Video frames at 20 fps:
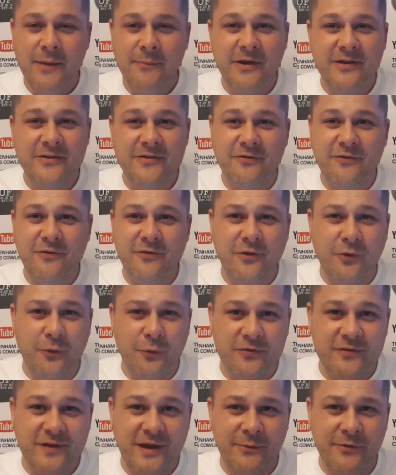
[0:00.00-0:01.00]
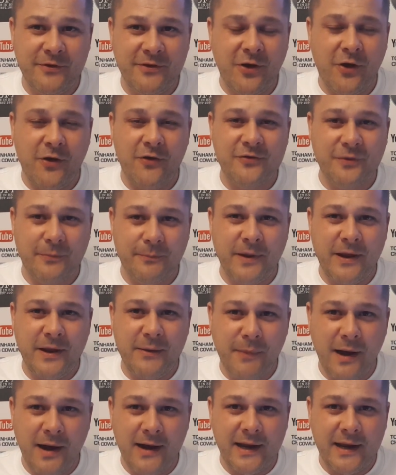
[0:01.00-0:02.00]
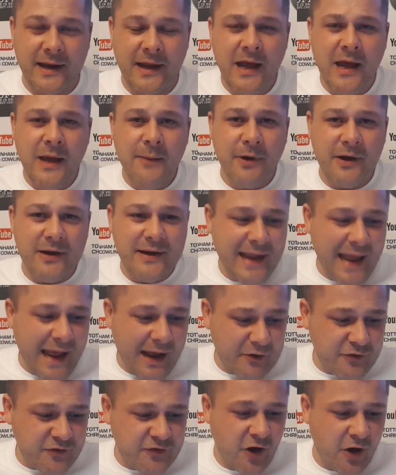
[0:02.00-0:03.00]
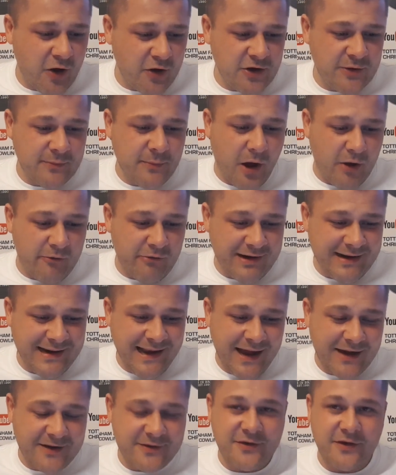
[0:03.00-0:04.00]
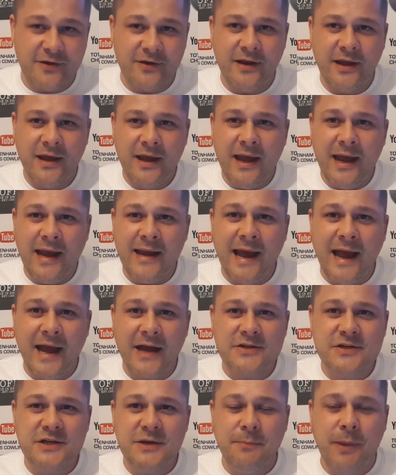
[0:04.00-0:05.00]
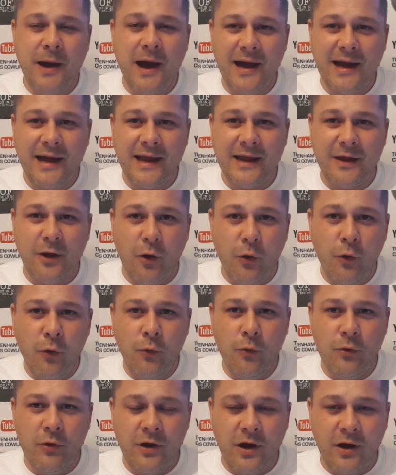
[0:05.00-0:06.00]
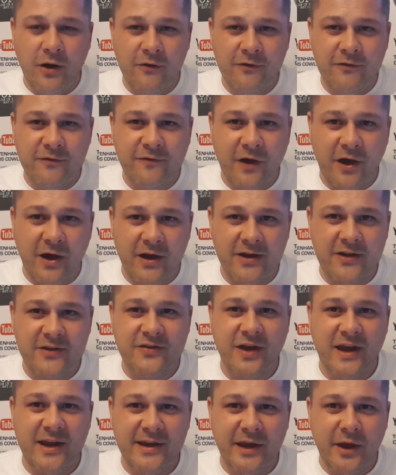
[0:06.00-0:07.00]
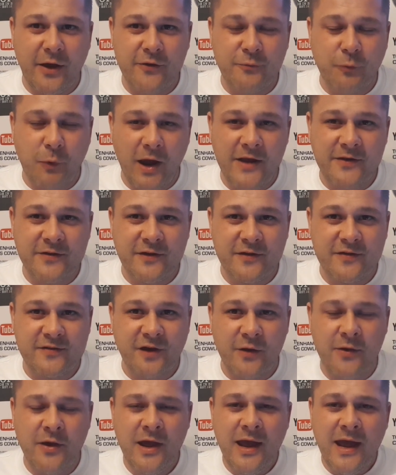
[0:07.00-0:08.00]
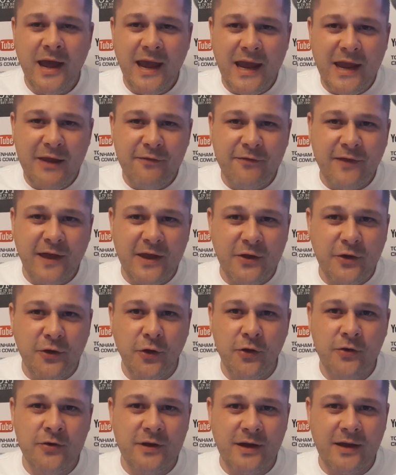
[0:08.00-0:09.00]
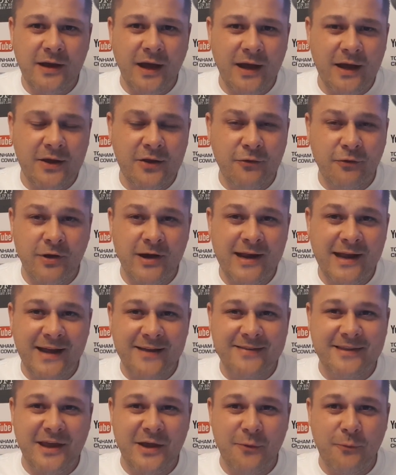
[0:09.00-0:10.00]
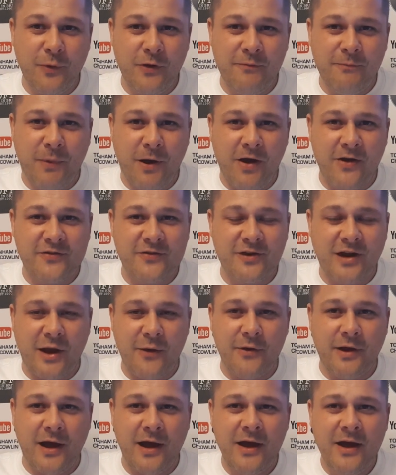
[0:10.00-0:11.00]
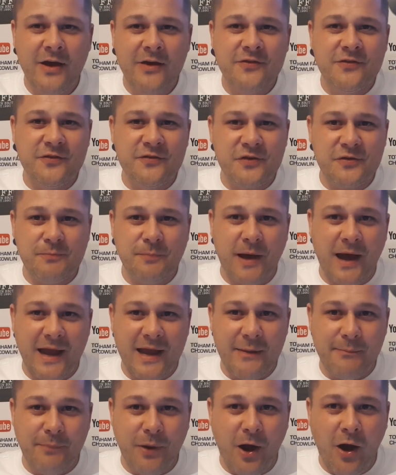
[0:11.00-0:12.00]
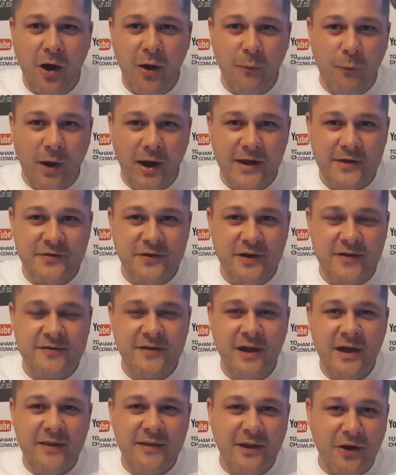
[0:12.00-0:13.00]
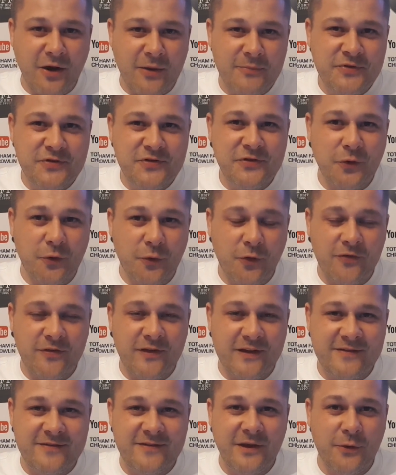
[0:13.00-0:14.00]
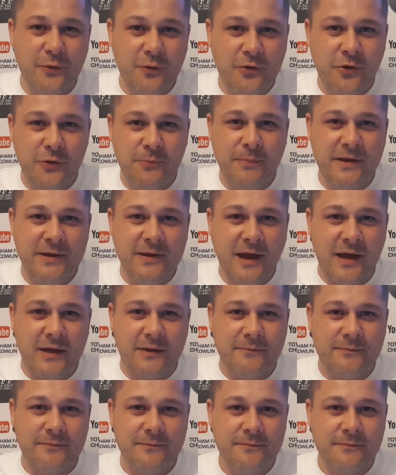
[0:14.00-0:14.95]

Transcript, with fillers: because, of course, he would cost big money. But now Tottenham are reluctant in actually paying all of Coutinho's wages. So if they could agree a deal with Barcelona to just pay part wages, then I'm sure this deal could be done.